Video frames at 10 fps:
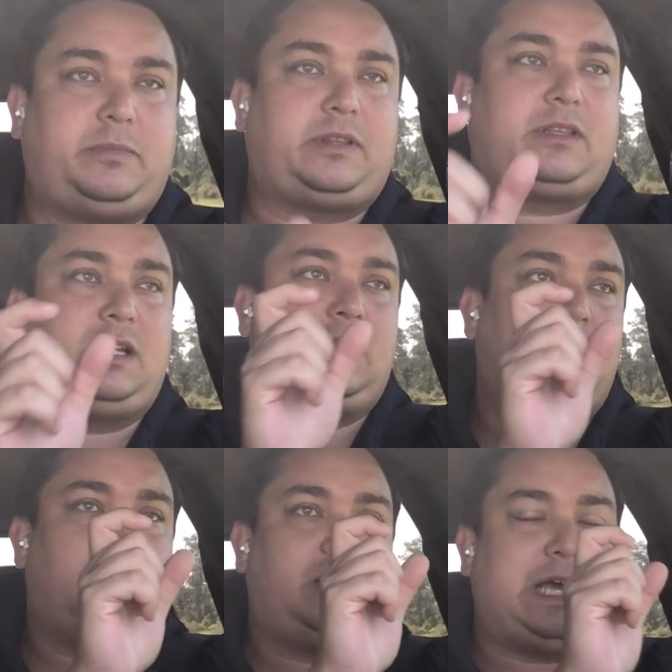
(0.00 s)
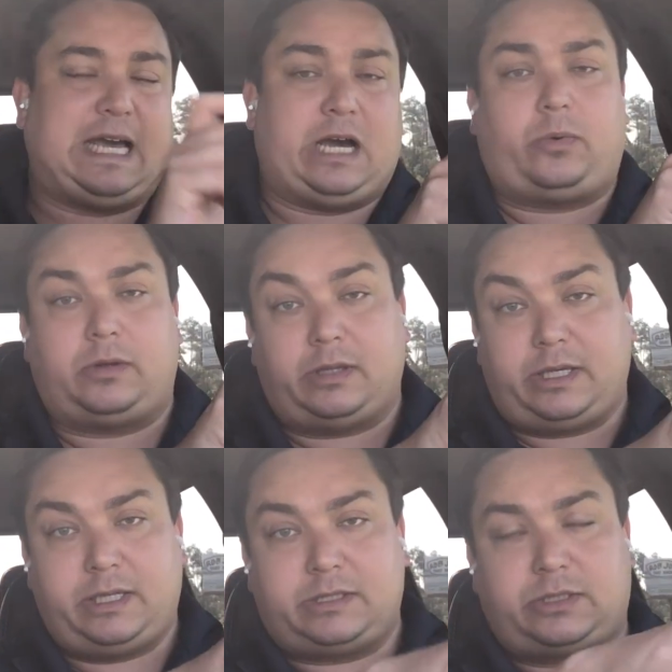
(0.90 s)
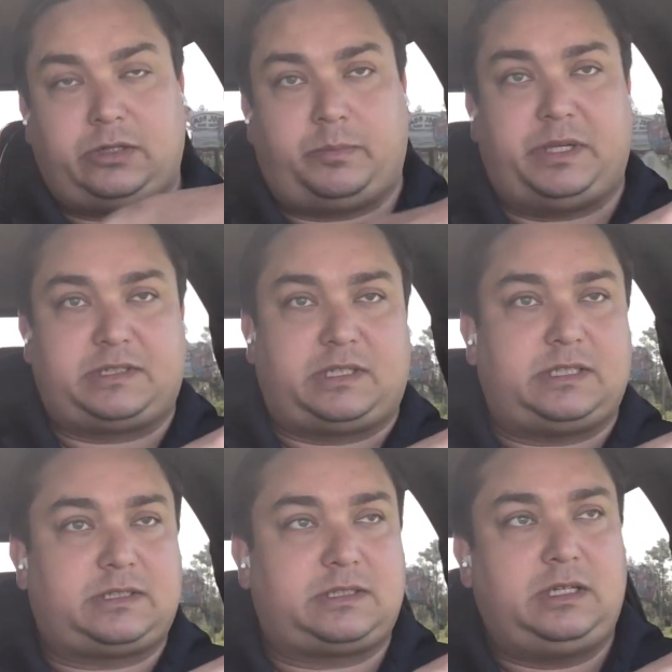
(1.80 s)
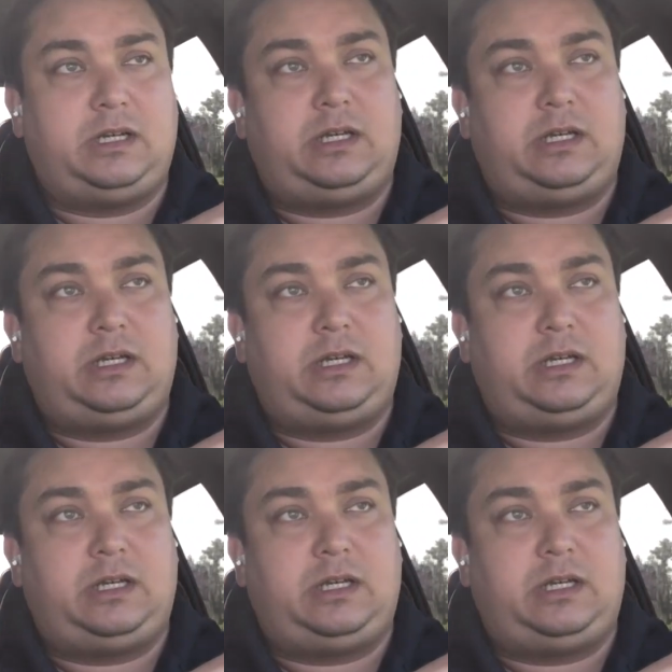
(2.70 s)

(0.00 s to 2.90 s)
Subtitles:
but then hourly into your business,